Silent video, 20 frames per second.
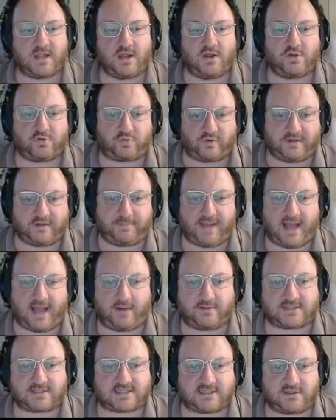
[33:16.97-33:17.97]
3
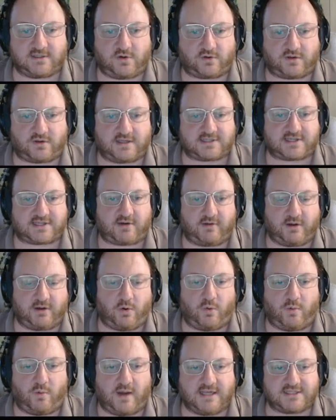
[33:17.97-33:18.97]
powers and not necessarily
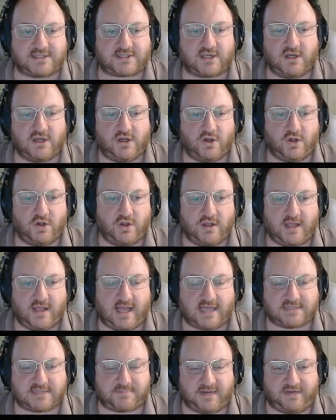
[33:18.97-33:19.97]
always
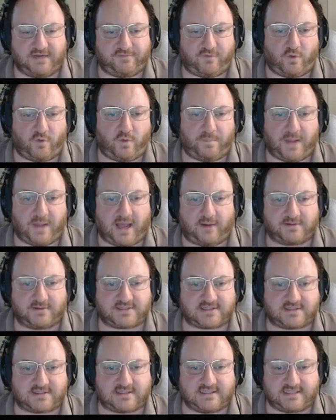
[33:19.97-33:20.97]
as many 4
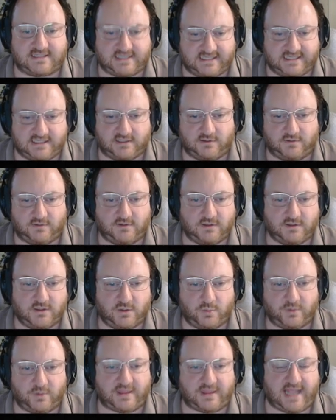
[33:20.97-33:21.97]
powers to deal
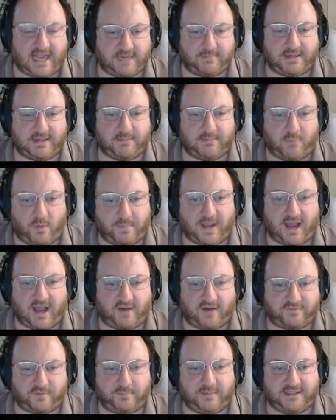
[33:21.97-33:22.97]
with enemy more
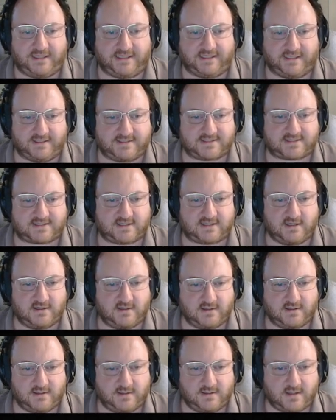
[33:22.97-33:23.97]
powerful minions.
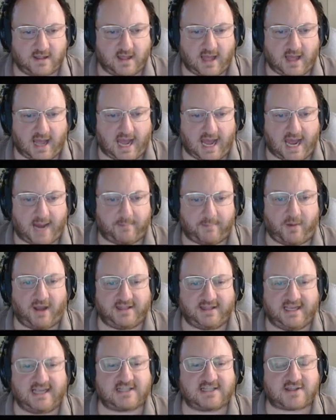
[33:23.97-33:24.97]

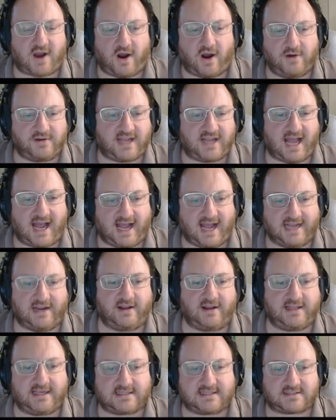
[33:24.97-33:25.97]
I think it's okay.
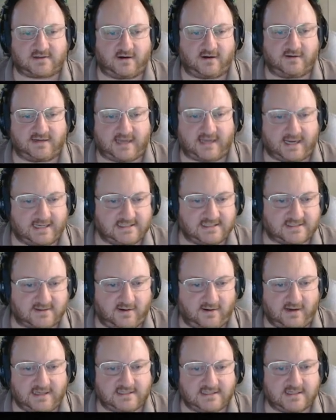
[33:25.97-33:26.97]
I think it's an okay
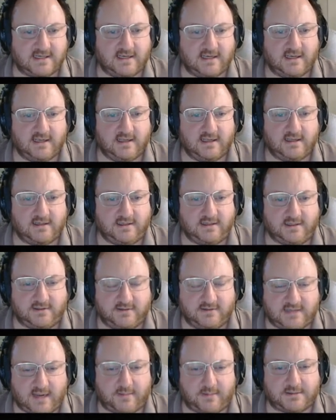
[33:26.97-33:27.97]
size. You
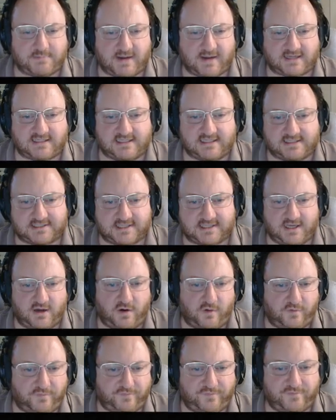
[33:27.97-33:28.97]
do damage back to
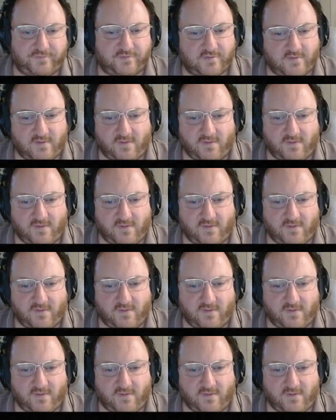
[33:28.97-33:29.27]
yourself.